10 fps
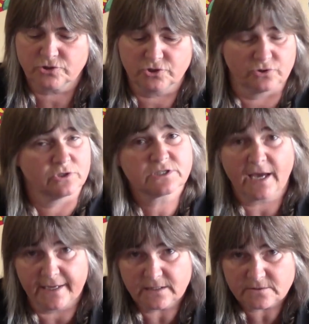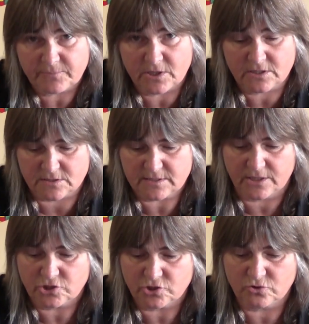Do it tight, because
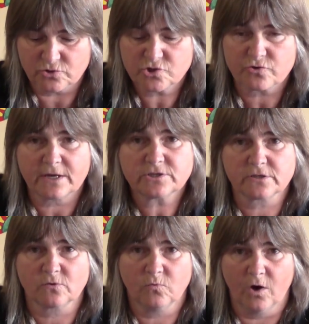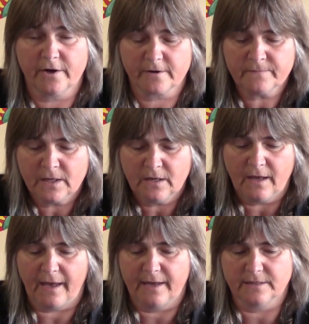they do stretch in the water,
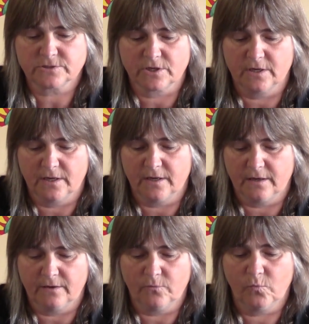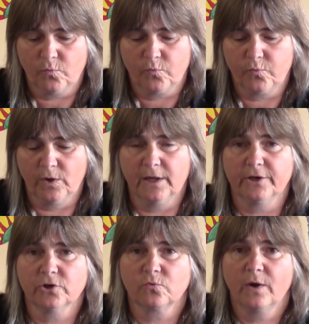and it's a really
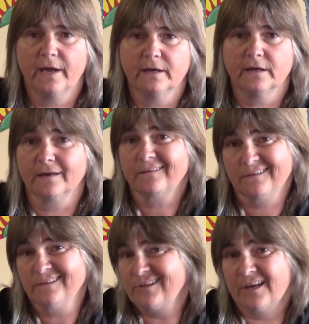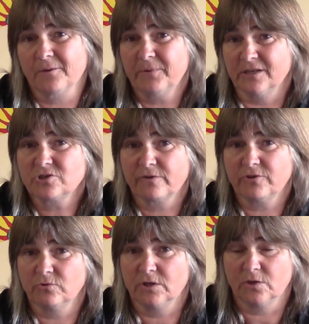good way in a pinch if
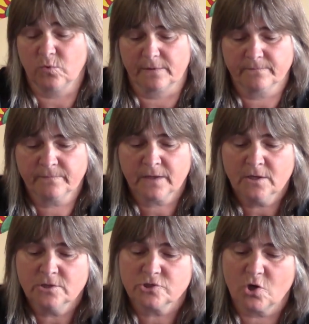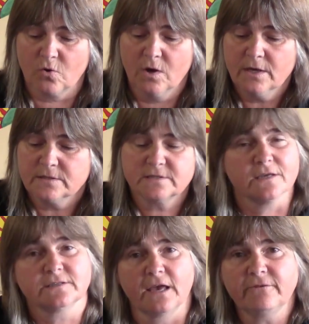you need one. So
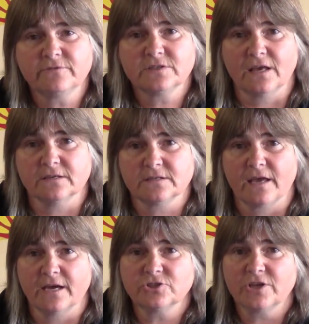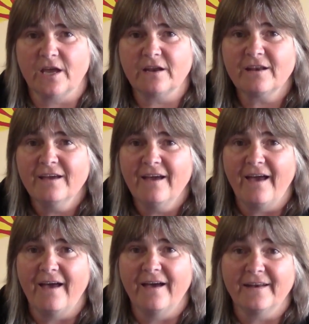stay safe, stay educated,
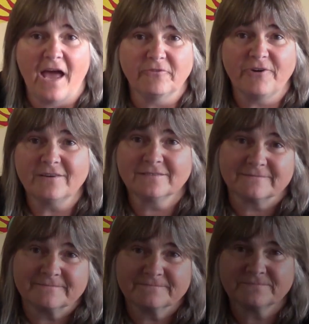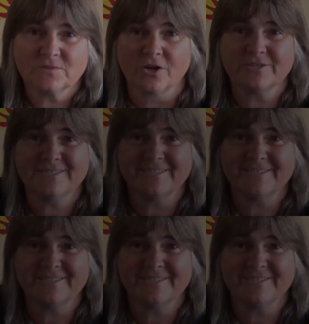and have fun. Talk to you